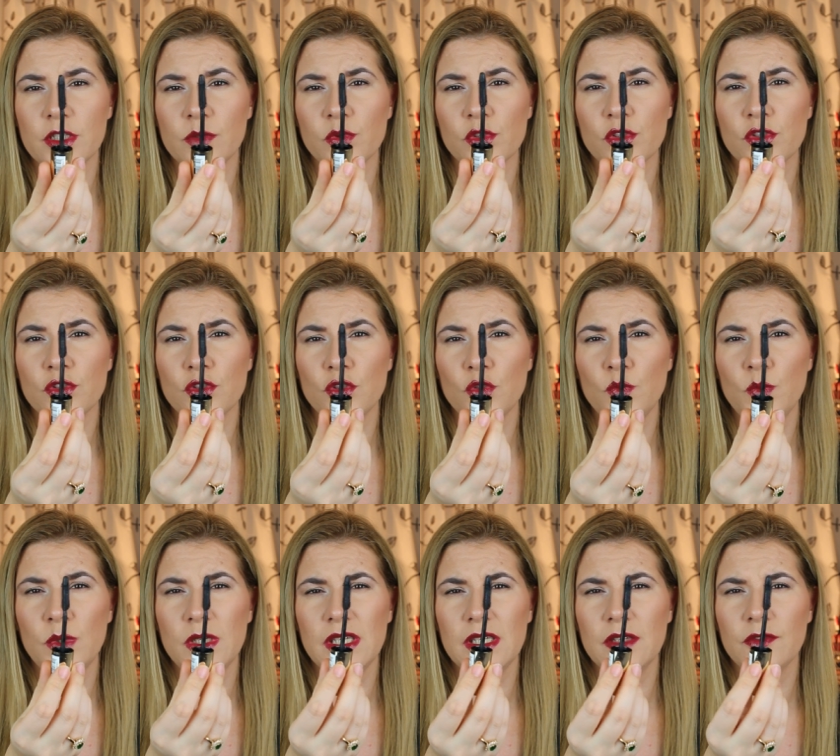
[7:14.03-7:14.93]
it was too
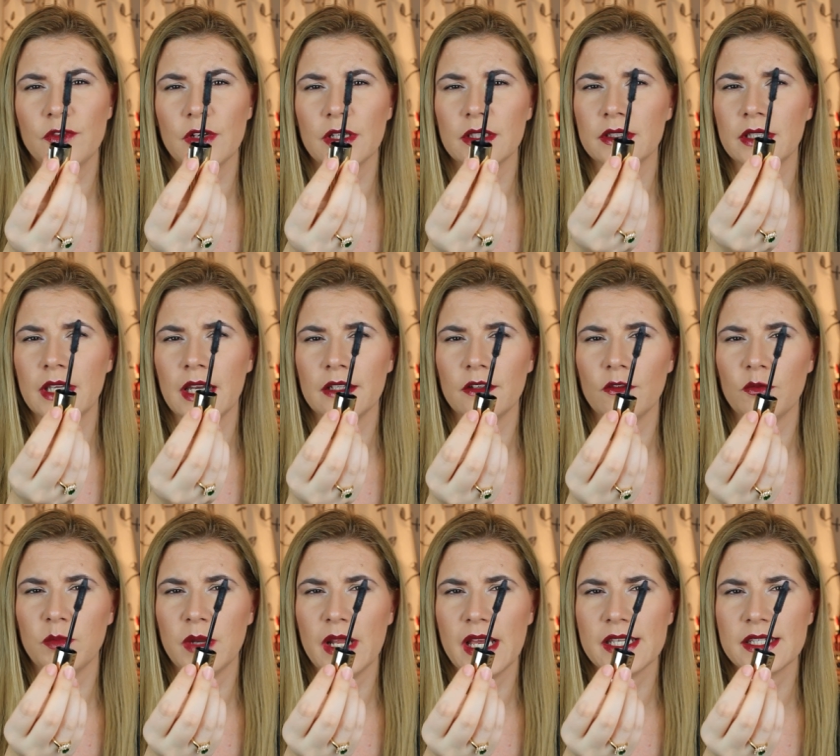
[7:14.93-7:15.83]
big, felt kind
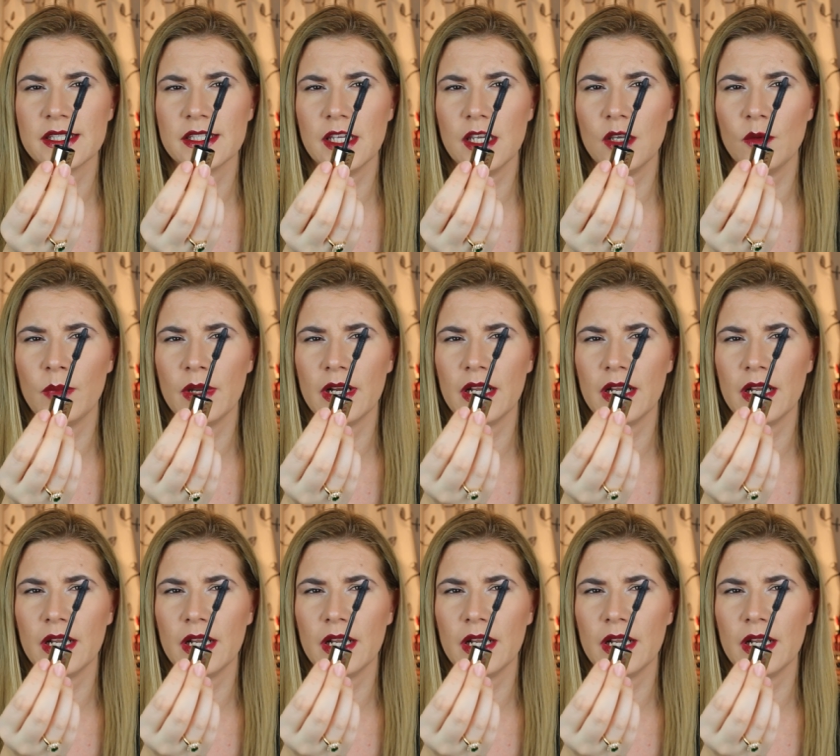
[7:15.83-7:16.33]
of plastic,